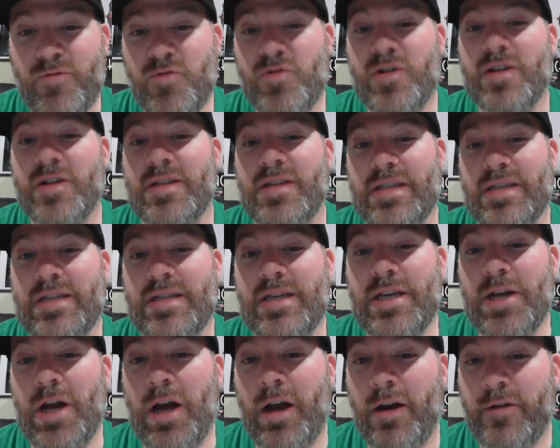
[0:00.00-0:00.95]
you get to
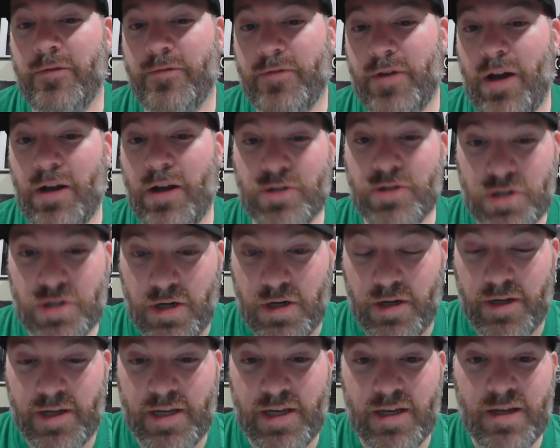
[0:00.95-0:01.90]
see of
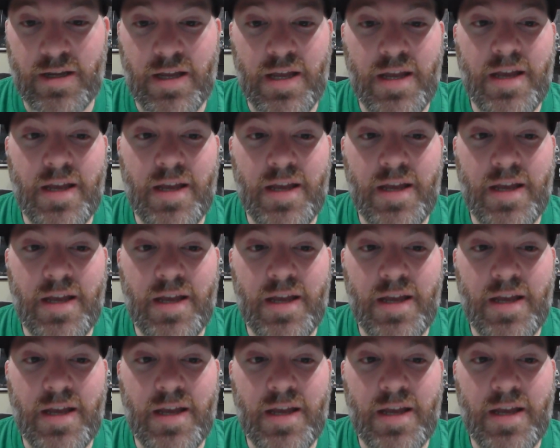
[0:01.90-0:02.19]
Australia.